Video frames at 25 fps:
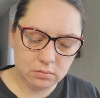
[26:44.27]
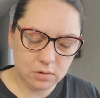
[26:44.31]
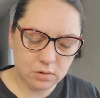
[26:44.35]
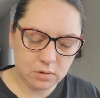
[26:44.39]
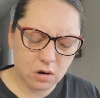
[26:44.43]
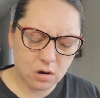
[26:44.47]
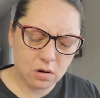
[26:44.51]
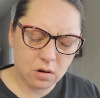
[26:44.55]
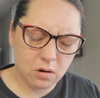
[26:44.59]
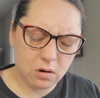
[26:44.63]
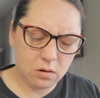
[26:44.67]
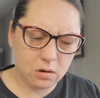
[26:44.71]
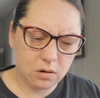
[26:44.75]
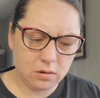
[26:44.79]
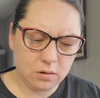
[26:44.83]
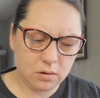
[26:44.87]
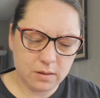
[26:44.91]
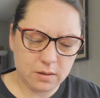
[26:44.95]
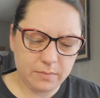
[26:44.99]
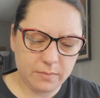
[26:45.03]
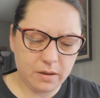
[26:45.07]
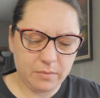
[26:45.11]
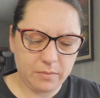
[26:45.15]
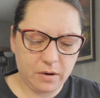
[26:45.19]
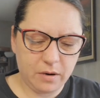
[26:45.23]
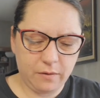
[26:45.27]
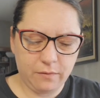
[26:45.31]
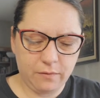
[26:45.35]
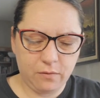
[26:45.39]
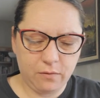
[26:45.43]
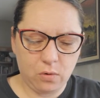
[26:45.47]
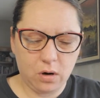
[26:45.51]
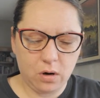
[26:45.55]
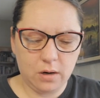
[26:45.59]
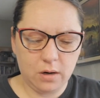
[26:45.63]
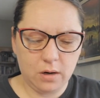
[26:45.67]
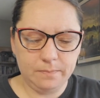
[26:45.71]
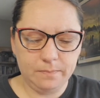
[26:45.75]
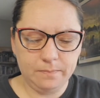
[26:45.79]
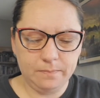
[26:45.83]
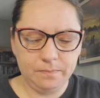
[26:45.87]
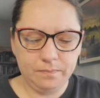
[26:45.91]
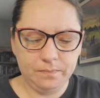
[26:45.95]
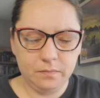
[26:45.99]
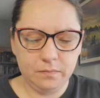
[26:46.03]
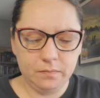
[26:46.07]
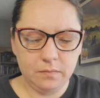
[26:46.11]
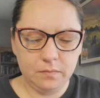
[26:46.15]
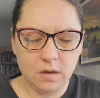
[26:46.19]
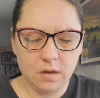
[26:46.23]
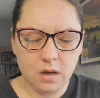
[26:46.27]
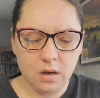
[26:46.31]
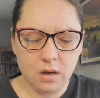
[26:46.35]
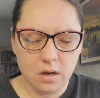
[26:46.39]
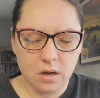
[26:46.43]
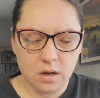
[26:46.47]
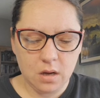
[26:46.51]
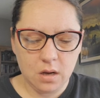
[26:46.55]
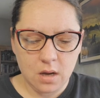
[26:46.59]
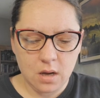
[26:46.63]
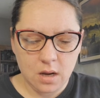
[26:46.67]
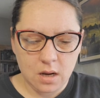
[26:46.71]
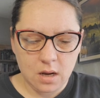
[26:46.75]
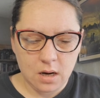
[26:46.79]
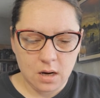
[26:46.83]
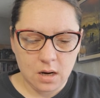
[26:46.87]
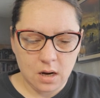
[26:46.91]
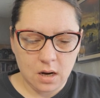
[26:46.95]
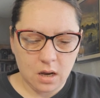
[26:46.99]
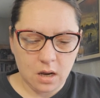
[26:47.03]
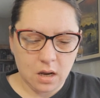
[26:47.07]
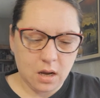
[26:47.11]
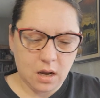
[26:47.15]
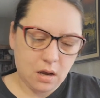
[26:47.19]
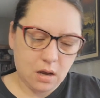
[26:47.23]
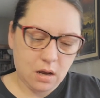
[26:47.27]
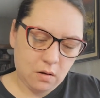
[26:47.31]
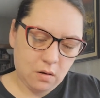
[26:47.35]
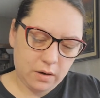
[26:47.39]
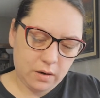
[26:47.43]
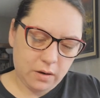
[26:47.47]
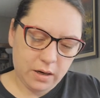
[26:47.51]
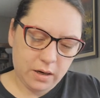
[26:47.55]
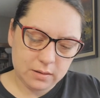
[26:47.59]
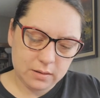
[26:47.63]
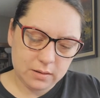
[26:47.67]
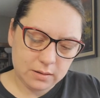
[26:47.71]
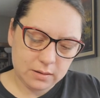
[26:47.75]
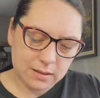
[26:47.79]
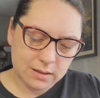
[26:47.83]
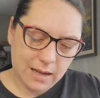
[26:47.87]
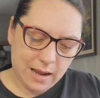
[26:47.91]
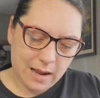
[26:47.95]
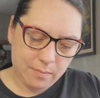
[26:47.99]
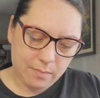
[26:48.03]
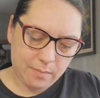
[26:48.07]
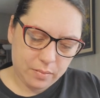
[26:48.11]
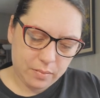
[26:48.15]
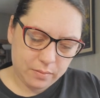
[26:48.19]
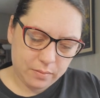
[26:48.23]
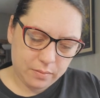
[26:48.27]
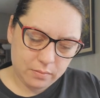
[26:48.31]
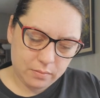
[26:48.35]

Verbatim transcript: Oh, no, some of them are 4 uh, oh, here's a stamp.